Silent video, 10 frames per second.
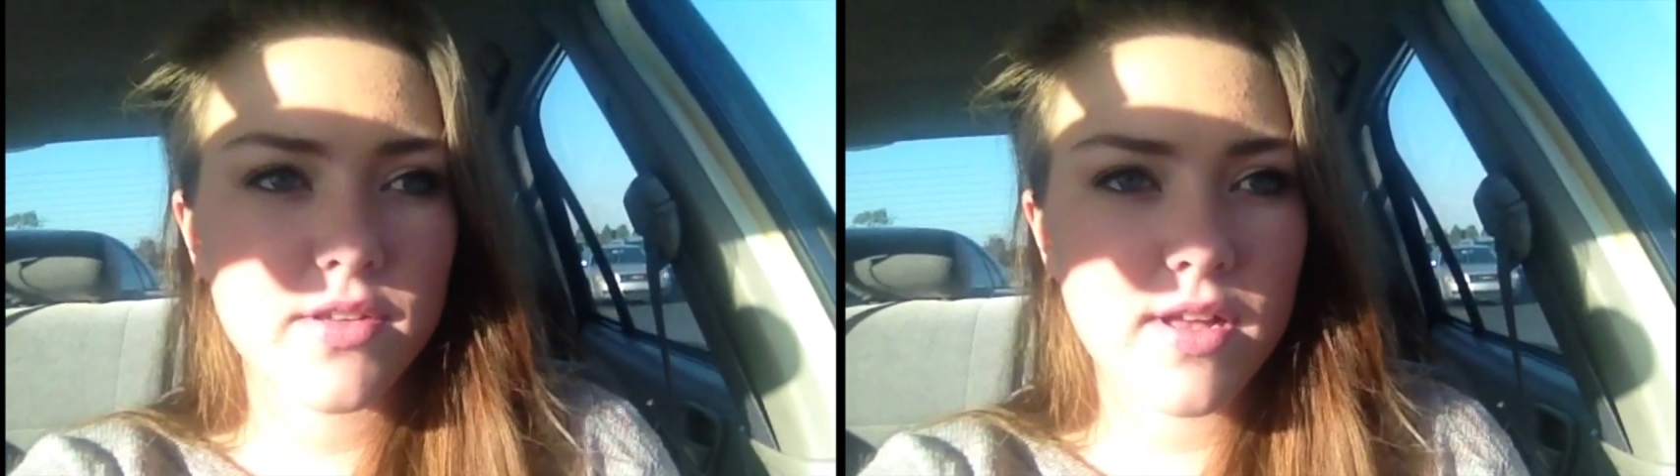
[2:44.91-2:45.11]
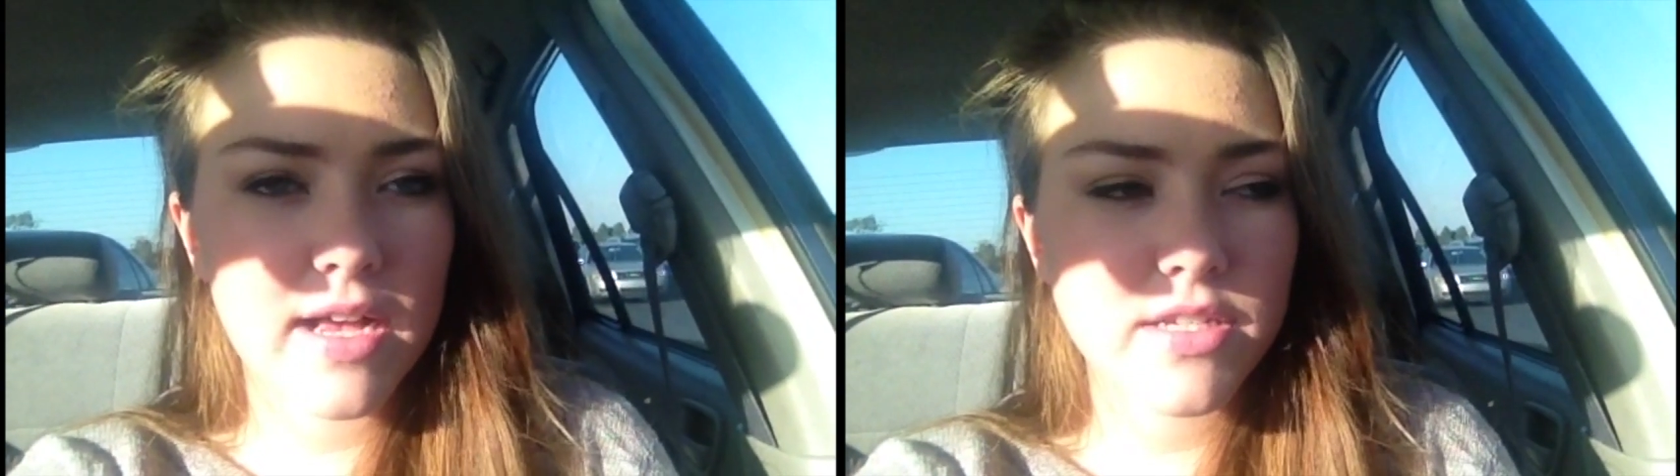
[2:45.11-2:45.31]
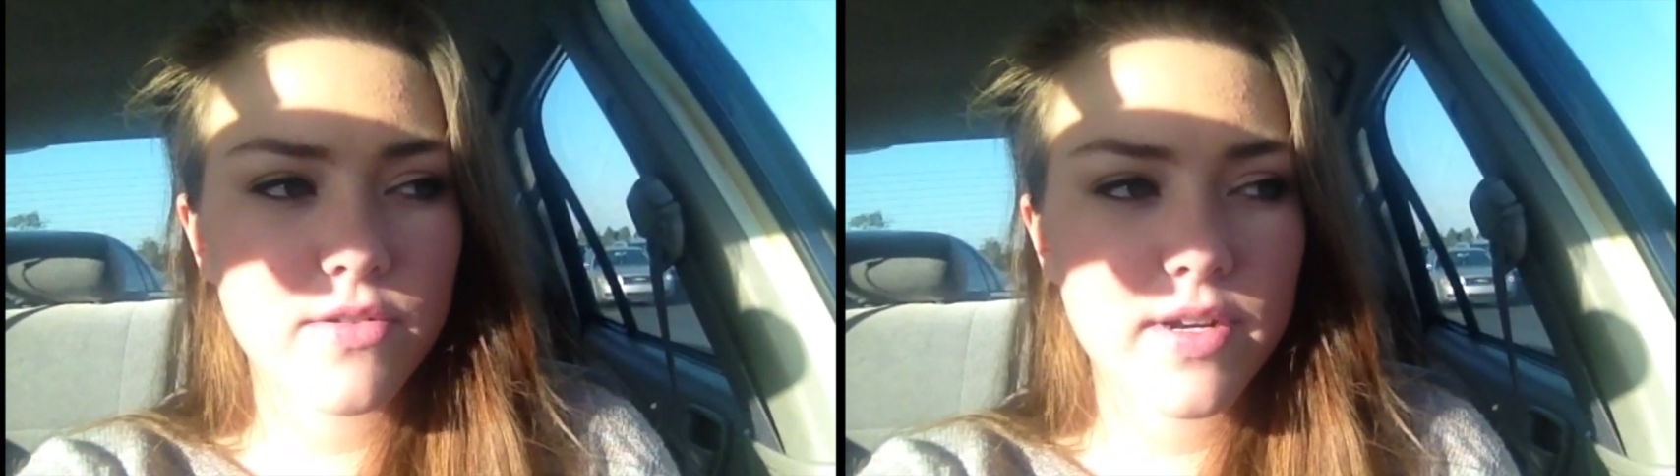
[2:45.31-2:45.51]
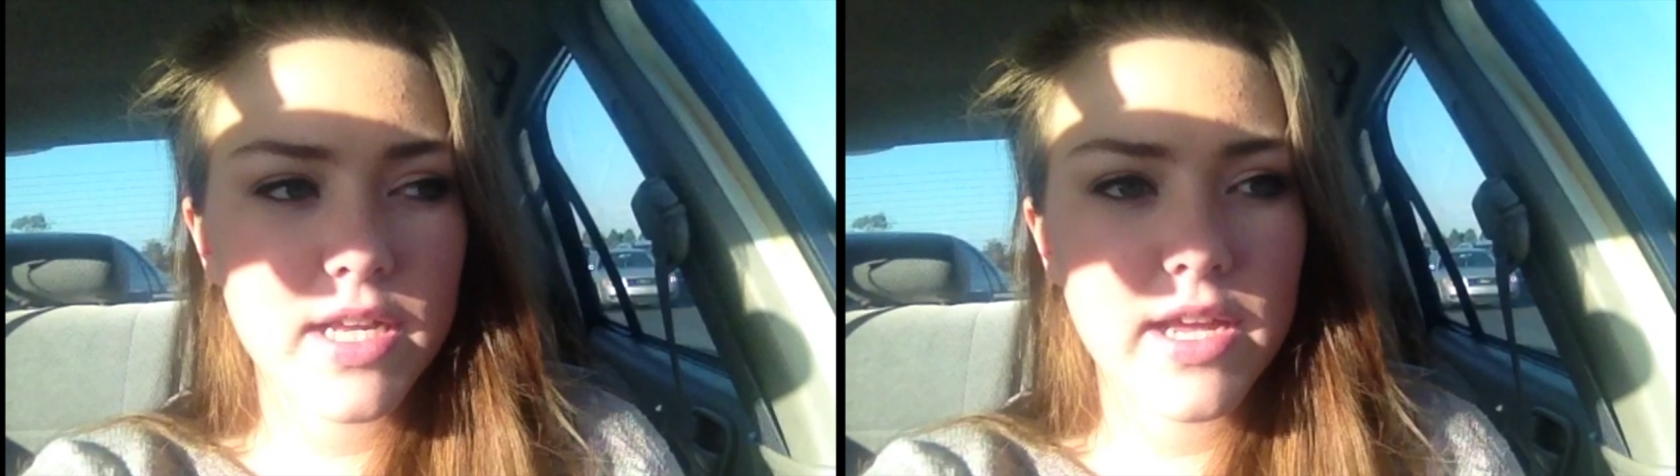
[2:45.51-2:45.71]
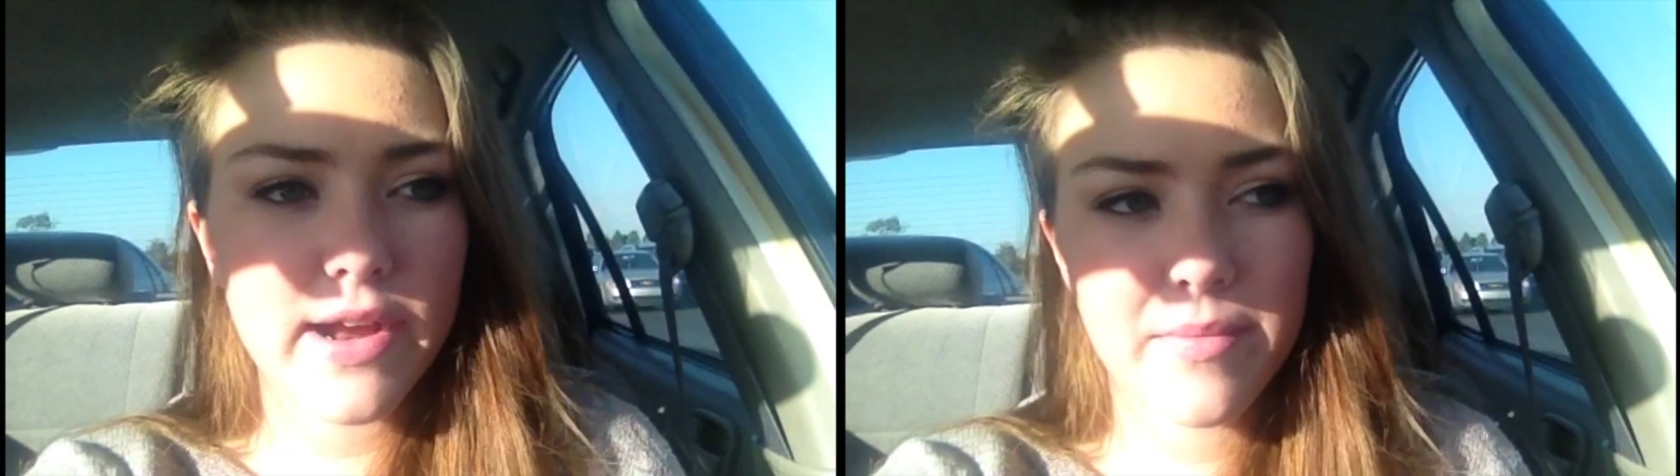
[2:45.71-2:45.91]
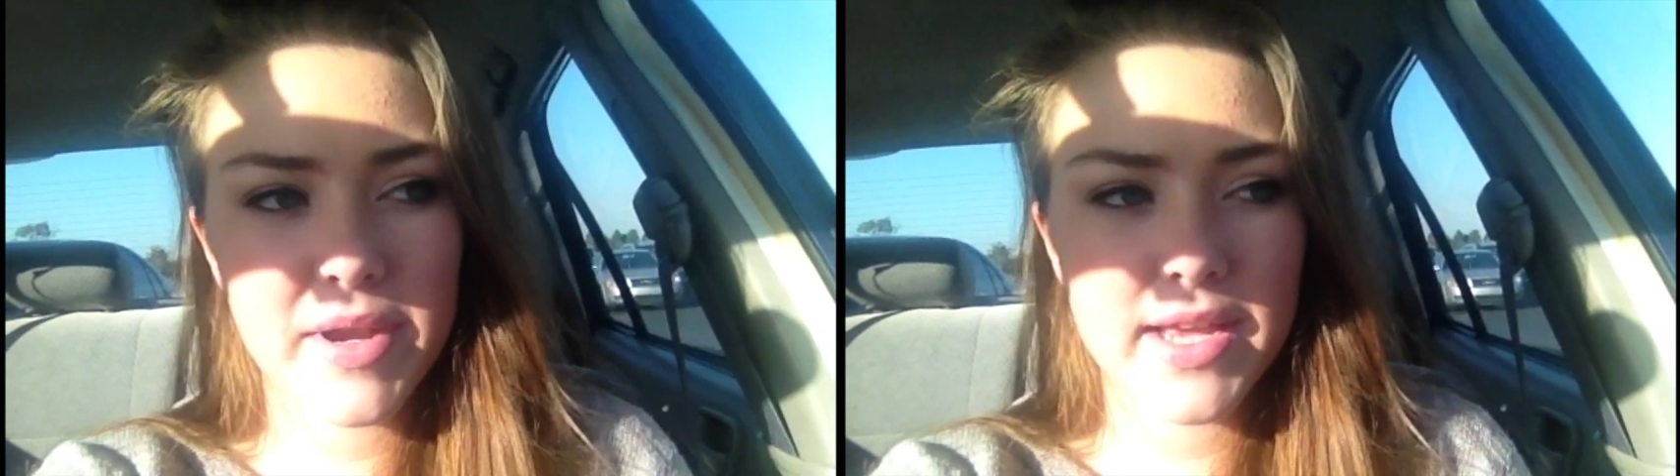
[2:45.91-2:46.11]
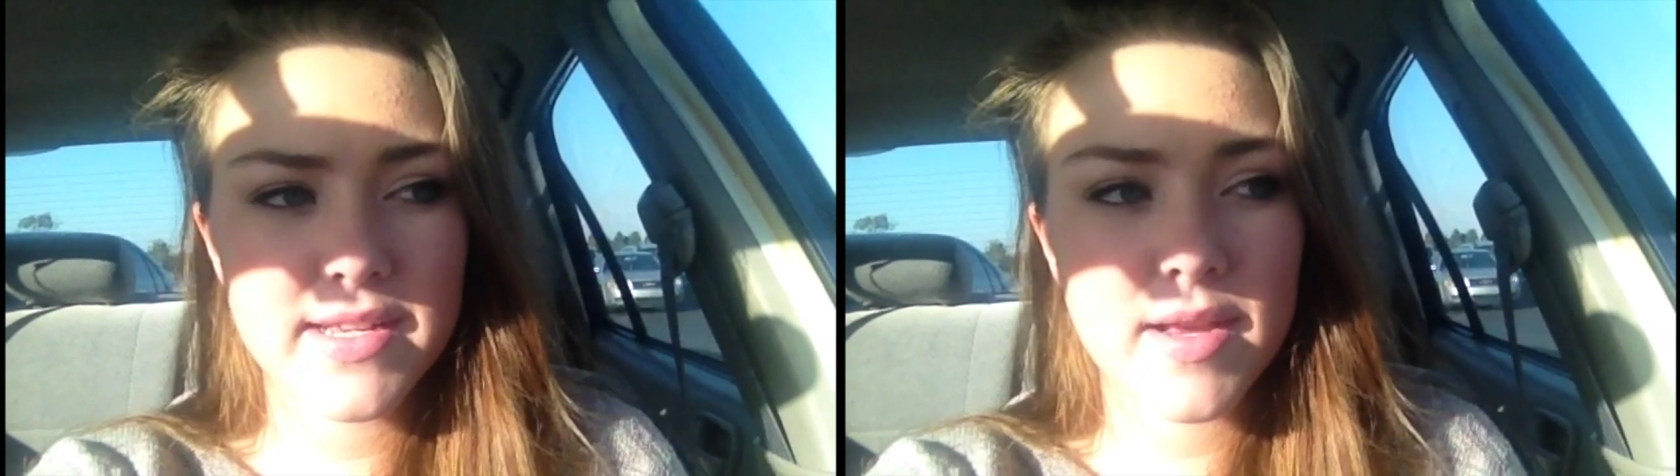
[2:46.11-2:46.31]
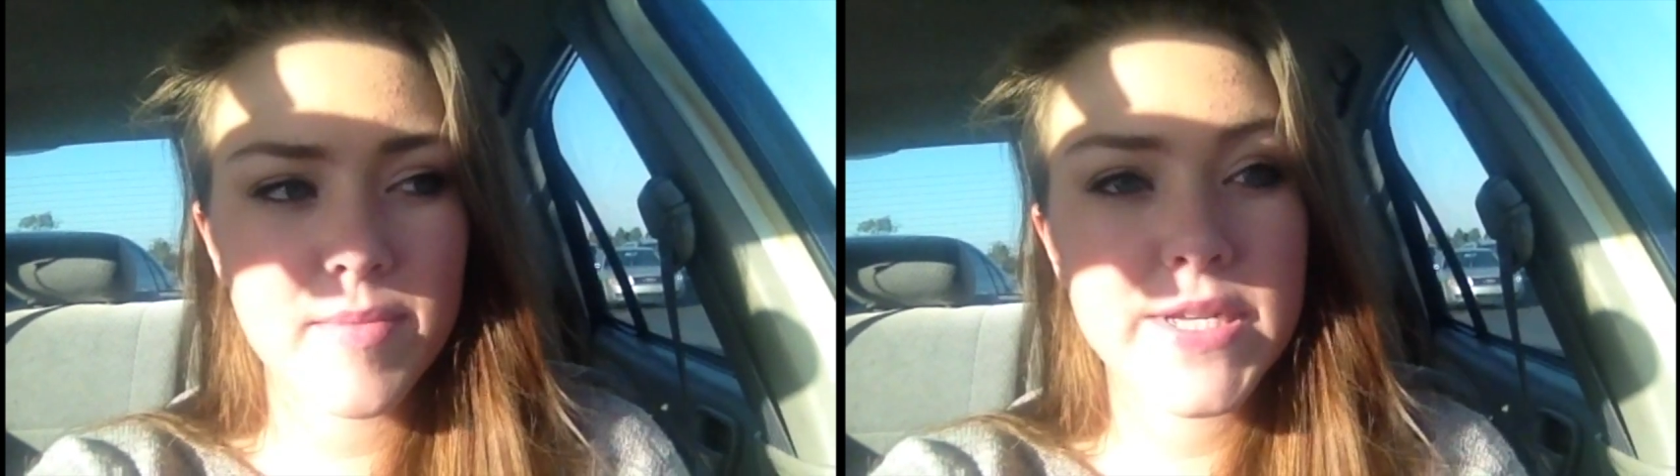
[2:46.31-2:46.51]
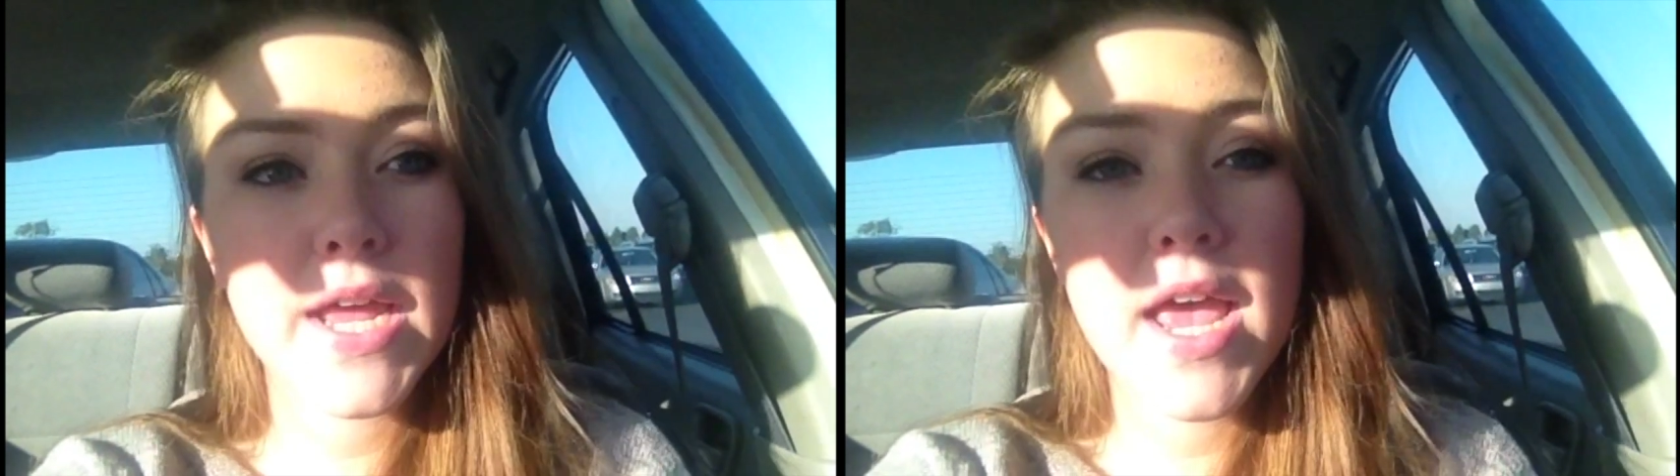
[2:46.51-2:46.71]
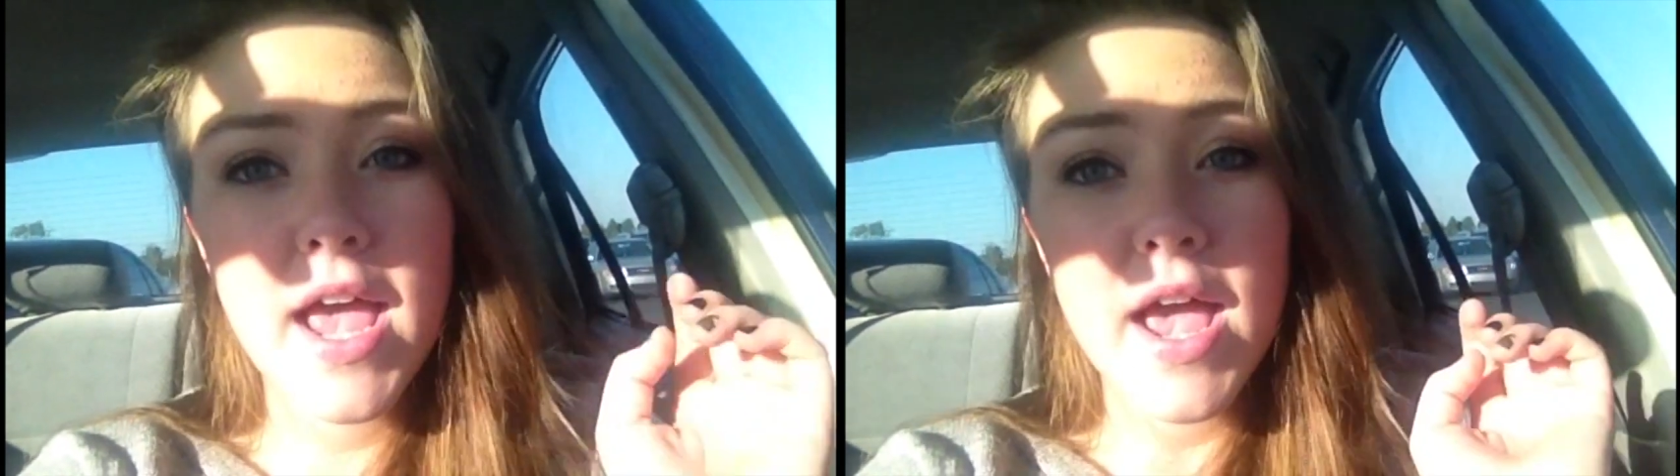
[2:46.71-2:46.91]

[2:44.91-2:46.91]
class already, how many accepted.